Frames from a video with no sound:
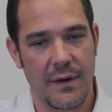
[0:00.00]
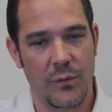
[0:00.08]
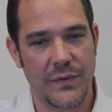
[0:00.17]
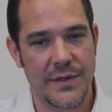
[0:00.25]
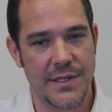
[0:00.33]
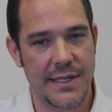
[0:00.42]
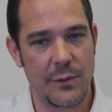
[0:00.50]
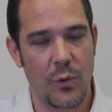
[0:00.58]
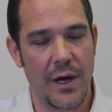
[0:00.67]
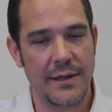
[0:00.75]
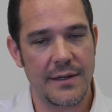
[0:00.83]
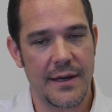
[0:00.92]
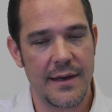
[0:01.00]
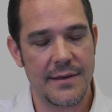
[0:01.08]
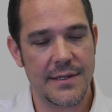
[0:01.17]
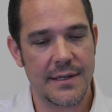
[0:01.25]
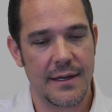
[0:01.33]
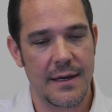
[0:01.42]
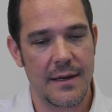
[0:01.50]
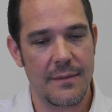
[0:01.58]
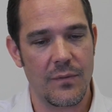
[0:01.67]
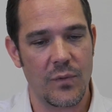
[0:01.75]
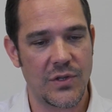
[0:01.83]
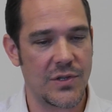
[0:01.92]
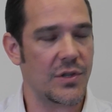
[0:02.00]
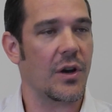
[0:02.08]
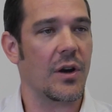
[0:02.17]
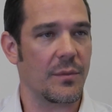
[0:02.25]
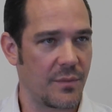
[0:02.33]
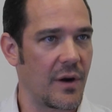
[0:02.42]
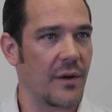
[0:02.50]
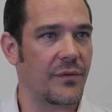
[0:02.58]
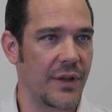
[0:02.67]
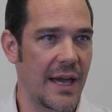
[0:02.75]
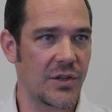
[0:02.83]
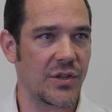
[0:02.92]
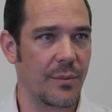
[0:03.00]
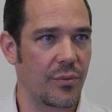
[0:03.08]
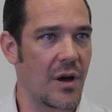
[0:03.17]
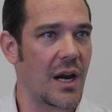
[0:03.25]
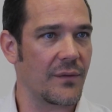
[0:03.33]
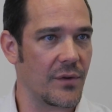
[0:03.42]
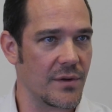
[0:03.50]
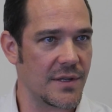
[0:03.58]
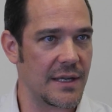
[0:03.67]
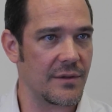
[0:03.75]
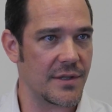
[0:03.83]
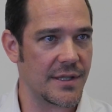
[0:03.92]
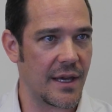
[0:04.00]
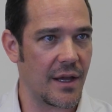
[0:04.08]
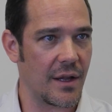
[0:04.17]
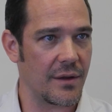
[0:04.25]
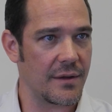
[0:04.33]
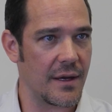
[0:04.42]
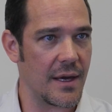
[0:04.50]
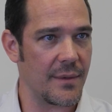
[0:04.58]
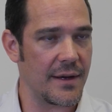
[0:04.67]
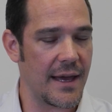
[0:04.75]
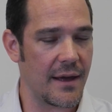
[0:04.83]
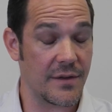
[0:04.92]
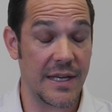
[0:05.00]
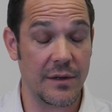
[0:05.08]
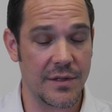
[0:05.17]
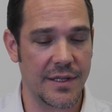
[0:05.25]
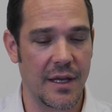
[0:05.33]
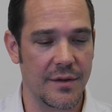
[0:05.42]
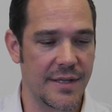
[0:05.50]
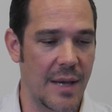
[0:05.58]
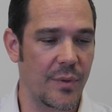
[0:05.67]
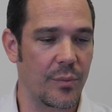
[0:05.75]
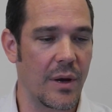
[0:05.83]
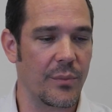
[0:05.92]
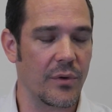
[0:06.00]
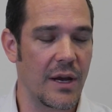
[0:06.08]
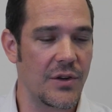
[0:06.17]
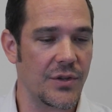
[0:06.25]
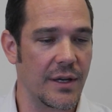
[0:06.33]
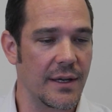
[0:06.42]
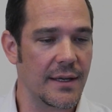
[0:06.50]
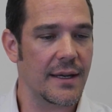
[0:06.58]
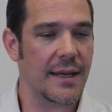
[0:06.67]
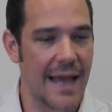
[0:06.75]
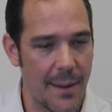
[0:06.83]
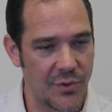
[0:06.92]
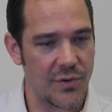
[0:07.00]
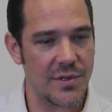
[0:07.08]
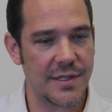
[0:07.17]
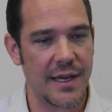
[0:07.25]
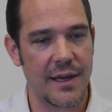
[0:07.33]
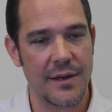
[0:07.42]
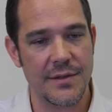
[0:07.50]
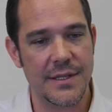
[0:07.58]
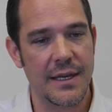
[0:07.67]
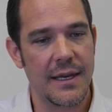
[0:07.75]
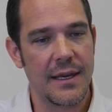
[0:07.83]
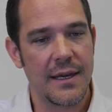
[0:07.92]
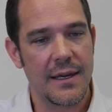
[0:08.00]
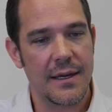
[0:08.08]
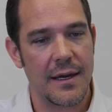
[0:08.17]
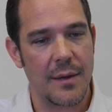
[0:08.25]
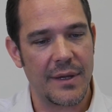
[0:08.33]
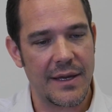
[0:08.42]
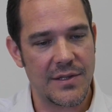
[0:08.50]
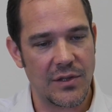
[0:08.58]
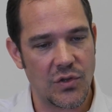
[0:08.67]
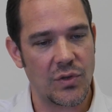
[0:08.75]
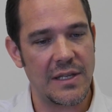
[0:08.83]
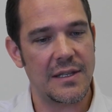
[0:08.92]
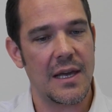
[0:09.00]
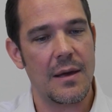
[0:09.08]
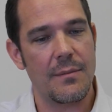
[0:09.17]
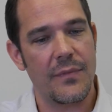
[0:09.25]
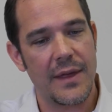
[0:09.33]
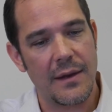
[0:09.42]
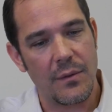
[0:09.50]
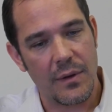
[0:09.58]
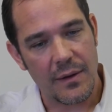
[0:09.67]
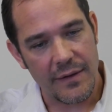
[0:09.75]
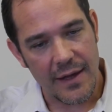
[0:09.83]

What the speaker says: what the C1 does, which is our flagship product for a single cell sample preparation, it captures cells, allows you to treat them, then